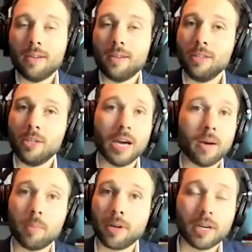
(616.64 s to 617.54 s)
you got to
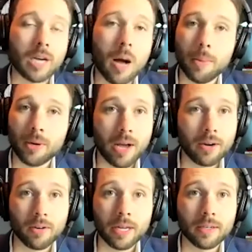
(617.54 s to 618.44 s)
bring a
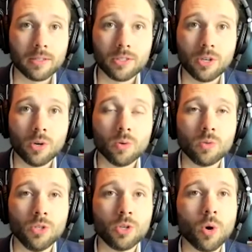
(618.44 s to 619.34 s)
copywriter in. So
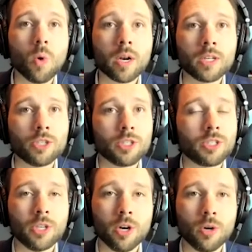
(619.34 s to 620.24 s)
you don't want to
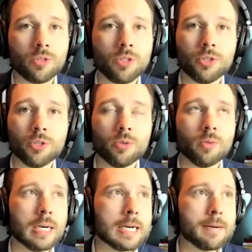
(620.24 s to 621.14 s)
just go to
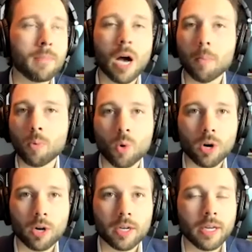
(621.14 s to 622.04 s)

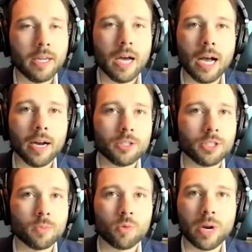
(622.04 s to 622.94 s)
Upwork and hire
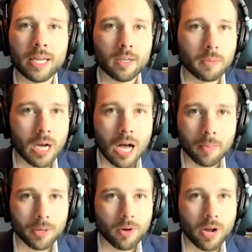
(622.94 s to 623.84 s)
some random
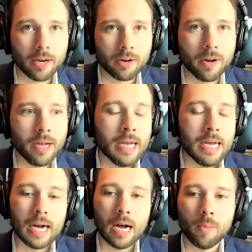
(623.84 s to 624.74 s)
copywriter.
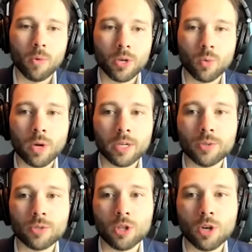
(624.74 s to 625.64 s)
What you want to
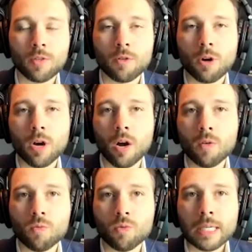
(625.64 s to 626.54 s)
do is look for a
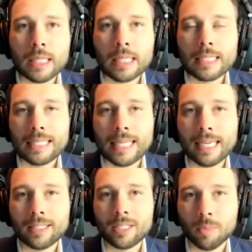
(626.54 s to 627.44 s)
real
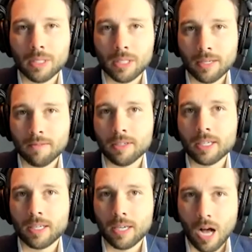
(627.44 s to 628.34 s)
estate
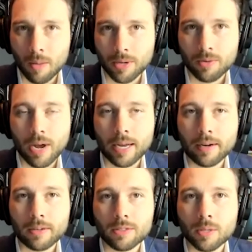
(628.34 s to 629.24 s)
specific
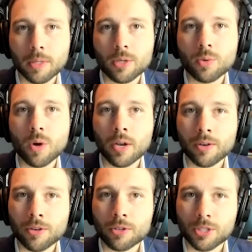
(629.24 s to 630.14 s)
copywriter, somebody who
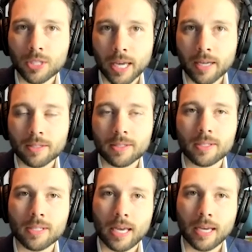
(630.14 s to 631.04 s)
understands the
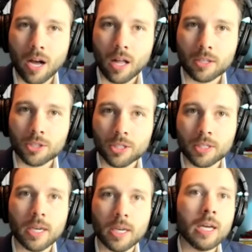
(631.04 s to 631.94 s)

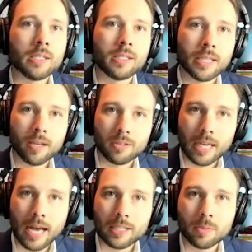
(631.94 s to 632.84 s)
psychology, sales
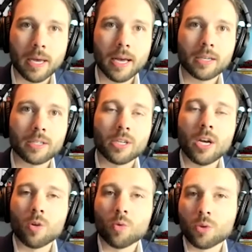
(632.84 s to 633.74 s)
aspects,
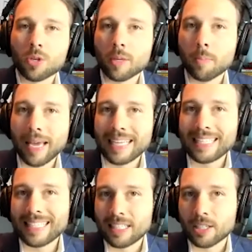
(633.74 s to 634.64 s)
really
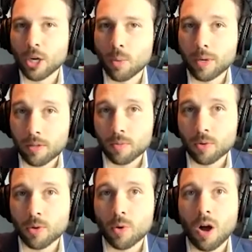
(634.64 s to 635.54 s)
basing and going
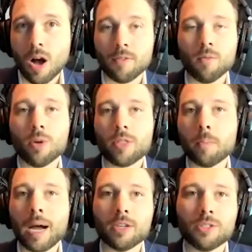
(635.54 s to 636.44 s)
through off of what the
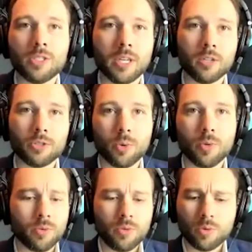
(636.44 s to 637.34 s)
buyers and sellers are going
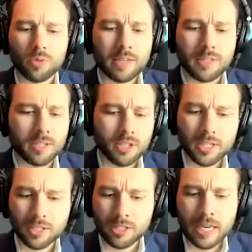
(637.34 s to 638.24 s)
through those lifestyle
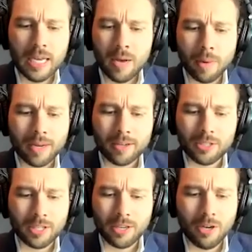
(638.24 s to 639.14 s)
changes. Buying or
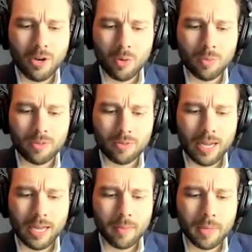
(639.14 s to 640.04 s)
selling a home,
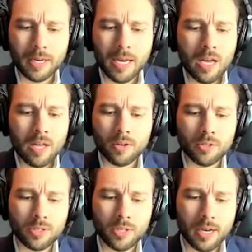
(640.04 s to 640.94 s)
right? I mean,
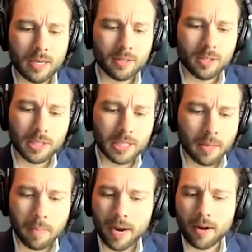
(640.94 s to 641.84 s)
there's somebody's
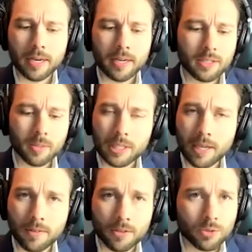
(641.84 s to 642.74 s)
getting married, somebody's
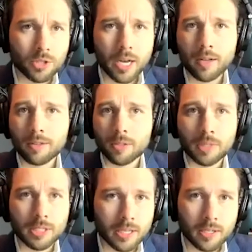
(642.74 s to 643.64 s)
having a new child,
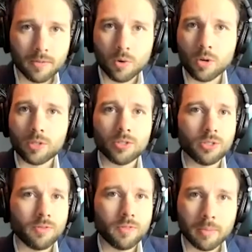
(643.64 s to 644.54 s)
somebody's getting divorced, there's
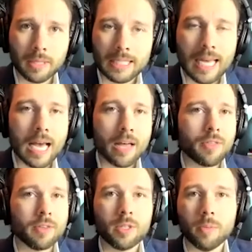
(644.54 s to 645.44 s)
a family death,
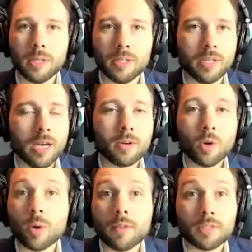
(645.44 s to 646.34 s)
somebody's
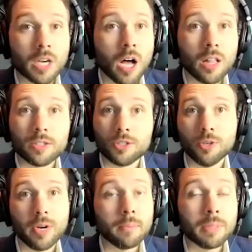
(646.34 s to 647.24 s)
going off to college, so
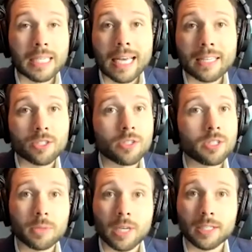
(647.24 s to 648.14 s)
you're empty nesters,
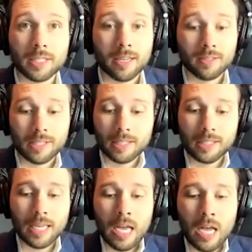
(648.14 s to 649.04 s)
upsizing, downsizing.